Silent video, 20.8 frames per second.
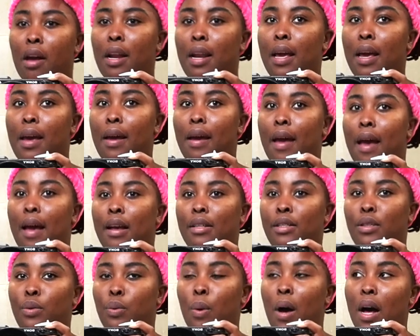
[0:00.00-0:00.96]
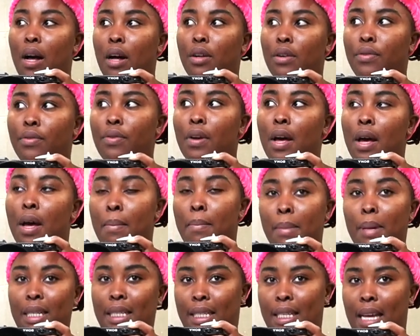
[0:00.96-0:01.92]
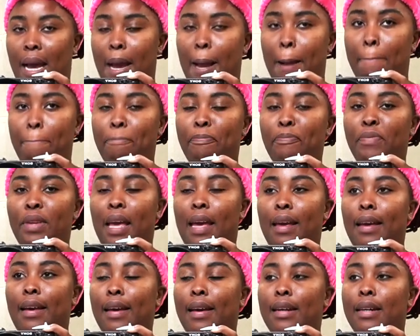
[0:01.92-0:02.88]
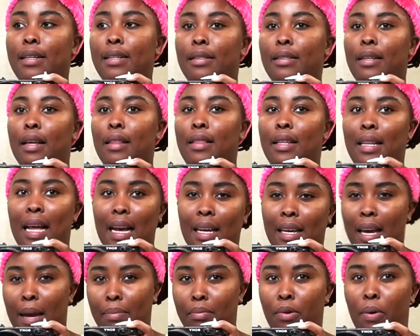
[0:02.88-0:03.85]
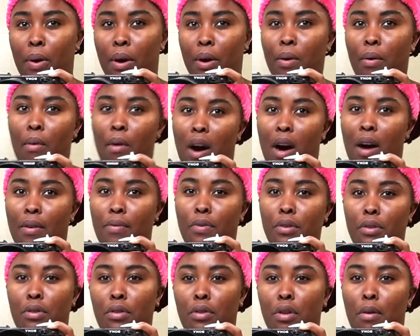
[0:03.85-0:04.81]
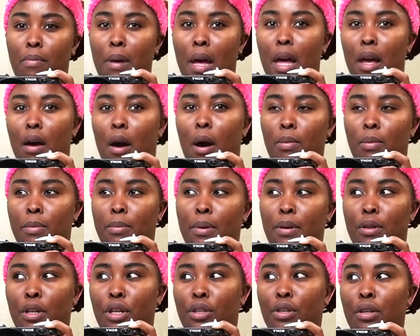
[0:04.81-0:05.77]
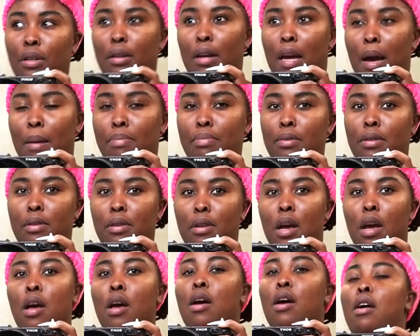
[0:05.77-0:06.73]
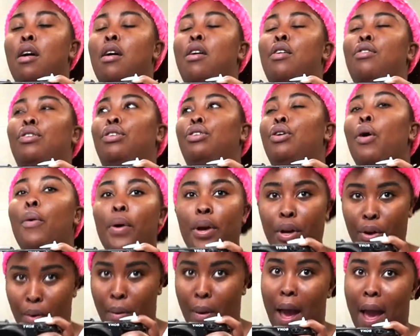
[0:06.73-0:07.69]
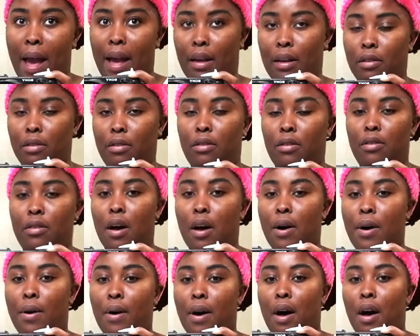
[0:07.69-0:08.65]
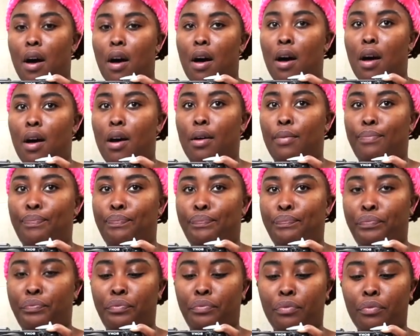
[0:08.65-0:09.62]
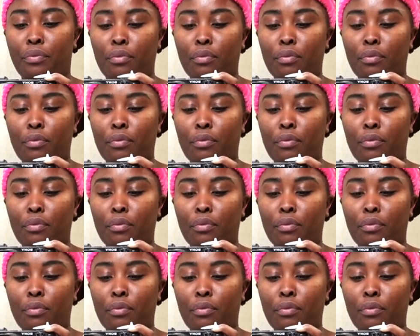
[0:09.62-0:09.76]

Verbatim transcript: on it at twelve midday, and the light kept going off, so my optimization kept going away. So um